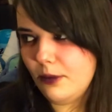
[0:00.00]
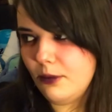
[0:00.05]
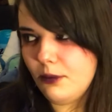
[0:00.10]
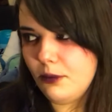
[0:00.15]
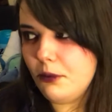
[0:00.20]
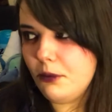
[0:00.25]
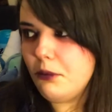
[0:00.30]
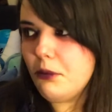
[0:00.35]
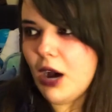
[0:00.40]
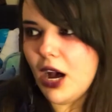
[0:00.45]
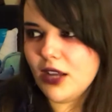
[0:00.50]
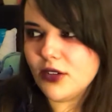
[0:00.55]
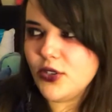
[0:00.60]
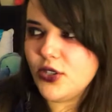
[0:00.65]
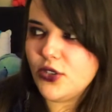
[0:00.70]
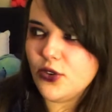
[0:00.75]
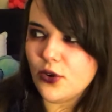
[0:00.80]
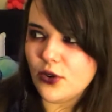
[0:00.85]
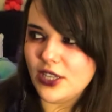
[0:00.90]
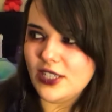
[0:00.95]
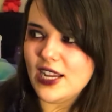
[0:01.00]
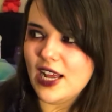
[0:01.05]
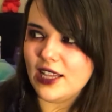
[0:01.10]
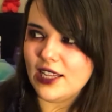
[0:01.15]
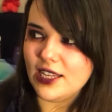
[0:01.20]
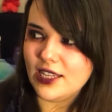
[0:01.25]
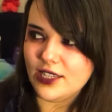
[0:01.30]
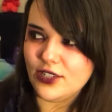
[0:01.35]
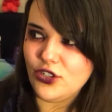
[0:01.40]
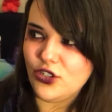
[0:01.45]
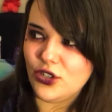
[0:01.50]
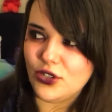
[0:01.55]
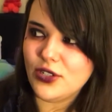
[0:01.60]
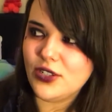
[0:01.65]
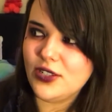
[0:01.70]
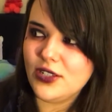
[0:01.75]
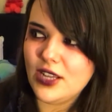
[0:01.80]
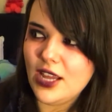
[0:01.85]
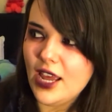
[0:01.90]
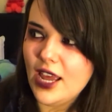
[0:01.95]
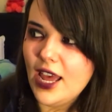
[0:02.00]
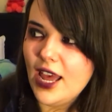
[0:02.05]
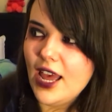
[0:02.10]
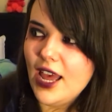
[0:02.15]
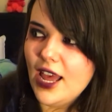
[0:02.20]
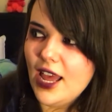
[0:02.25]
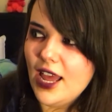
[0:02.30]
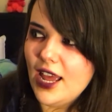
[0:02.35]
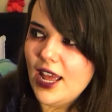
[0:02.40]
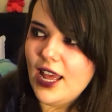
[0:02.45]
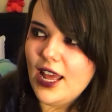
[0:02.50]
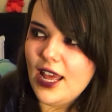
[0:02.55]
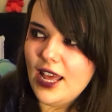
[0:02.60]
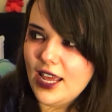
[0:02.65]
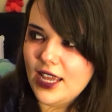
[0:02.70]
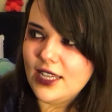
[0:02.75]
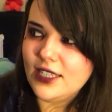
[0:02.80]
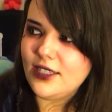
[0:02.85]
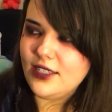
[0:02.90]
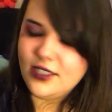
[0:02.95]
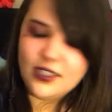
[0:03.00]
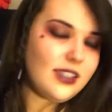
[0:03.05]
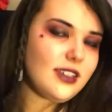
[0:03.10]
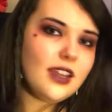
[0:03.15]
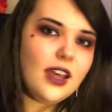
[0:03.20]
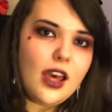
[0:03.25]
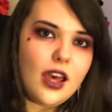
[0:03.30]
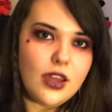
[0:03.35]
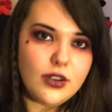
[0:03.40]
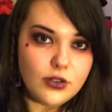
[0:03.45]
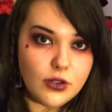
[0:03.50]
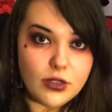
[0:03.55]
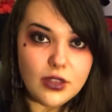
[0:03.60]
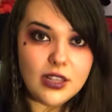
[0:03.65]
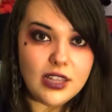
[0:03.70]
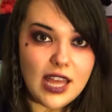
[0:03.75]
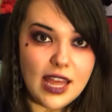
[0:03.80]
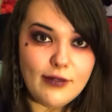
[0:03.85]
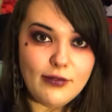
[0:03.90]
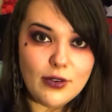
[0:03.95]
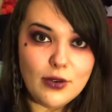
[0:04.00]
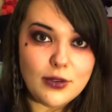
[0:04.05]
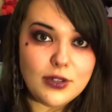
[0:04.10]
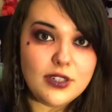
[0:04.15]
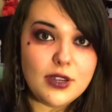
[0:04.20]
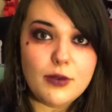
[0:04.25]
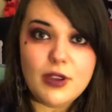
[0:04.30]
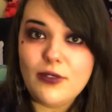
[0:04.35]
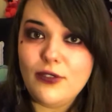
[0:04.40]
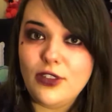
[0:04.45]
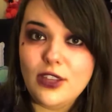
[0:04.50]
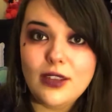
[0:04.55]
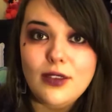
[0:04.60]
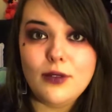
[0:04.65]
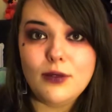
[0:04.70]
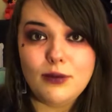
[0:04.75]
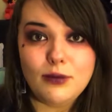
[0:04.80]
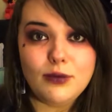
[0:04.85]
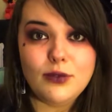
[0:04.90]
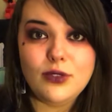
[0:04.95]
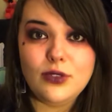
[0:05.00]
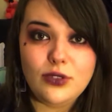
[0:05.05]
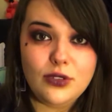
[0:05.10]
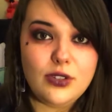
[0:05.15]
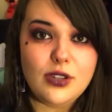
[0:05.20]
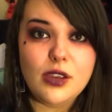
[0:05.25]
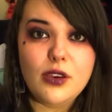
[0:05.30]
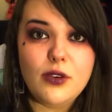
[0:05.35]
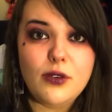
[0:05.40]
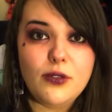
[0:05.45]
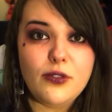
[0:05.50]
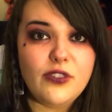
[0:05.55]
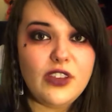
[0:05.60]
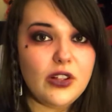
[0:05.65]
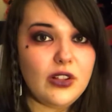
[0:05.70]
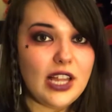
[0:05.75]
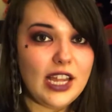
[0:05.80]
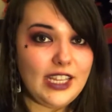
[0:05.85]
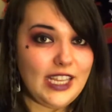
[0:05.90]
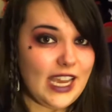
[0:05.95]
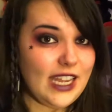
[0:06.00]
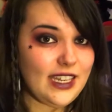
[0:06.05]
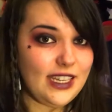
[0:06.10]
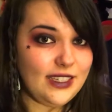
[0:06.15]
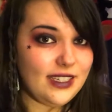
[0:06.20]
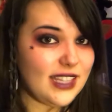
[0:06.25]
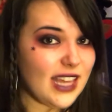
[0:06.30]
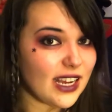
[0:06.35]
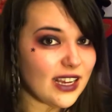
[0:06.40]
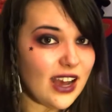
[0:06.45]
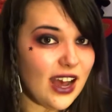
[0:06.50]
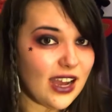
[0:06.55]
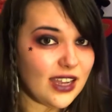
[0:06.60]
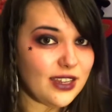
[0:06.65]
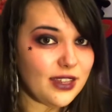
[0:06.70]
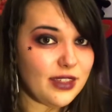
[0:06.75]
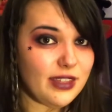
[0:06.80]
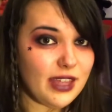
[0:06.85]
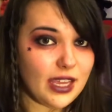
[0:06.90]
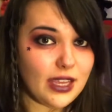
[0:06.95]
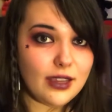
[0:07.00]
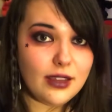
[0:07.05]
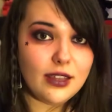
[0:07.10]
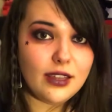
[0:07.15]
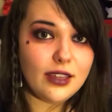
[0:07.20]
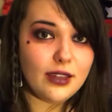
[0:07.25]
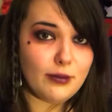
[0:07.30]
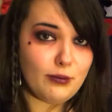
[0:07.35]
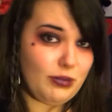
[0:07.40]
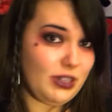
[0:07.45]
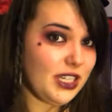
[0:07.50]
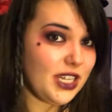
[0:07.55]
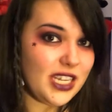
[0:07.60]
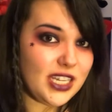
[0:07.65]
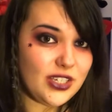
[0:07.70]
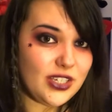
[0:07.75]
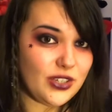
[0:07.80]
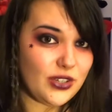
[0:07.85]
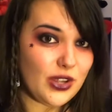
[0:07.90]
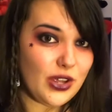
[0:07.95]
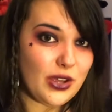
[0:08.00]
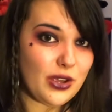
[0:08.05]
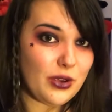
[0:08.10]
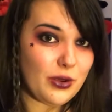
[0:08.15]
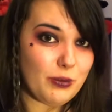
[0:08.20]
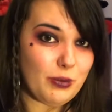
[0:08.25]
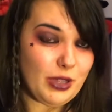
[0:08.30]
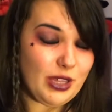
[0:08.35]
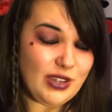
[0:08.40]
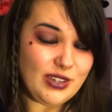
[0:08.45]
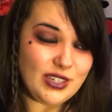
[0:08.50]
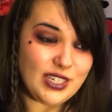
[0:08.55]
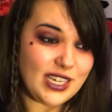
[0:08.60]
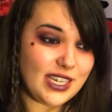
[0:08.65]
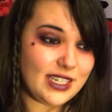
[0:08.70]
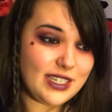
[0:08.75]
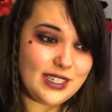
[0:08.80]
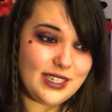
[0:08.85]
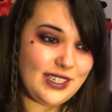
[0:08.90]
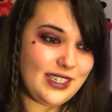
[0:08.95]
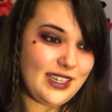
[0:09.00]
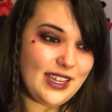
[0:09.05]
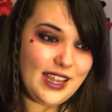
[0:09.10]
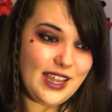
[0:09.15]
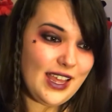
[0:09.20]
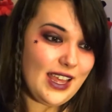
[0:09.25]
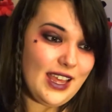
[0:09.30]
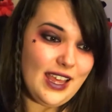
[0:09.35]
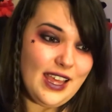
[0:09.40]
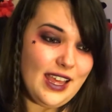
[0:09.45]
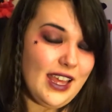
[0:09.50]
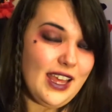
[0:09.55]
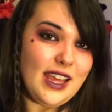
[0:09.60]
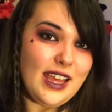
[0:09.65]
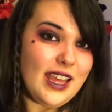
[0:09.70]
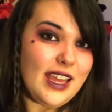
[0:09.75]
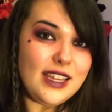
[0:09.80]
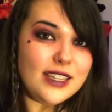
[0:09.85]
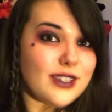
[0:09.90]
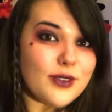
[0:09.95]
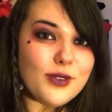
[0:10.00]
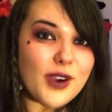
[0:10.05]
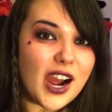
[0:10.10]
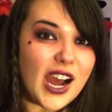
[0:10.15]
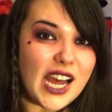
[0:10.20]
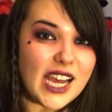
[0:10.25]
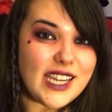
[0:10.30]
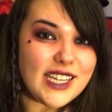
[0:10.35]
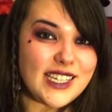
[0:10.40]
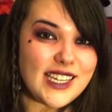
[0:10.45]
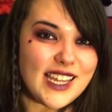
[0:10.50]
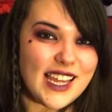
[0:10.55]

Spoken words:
Mark's storytelling is just, it's another level. So if you do feel like getting into that kind of thing, please do, because it's a ride.